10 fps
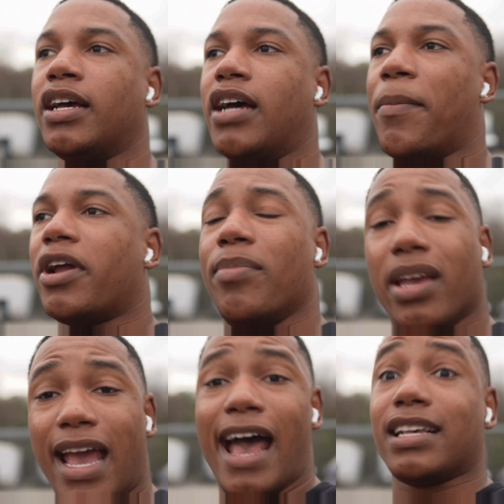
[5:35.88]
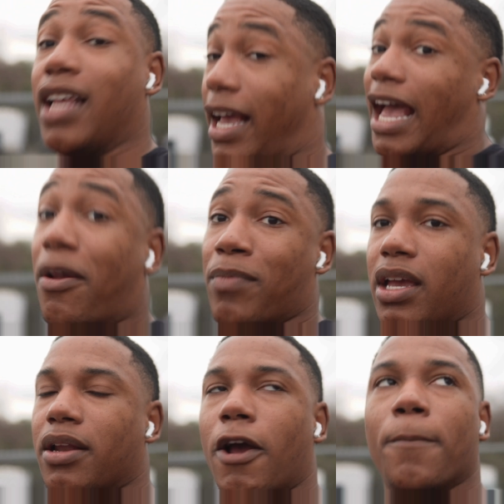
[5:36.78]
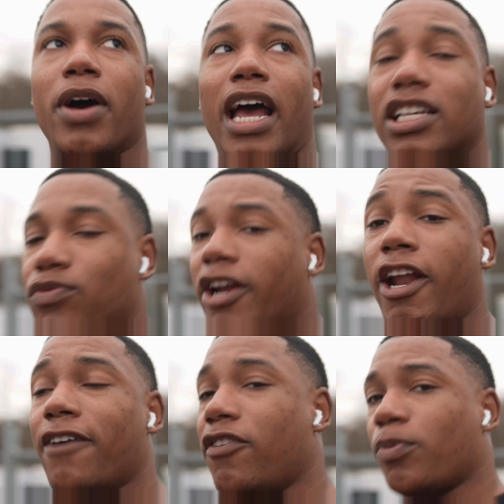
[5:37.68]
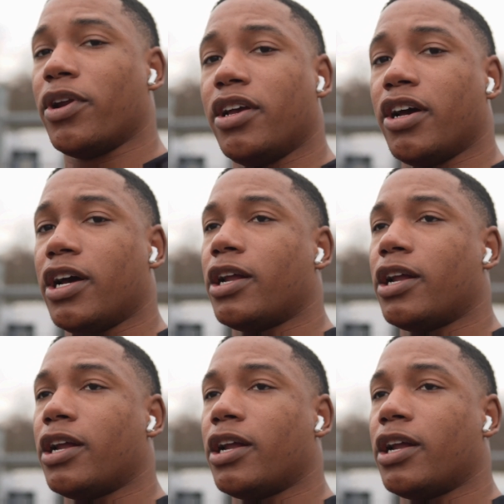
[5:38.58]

I'm gonna be gassed like at a meet. But as of right now, I feel pretty good.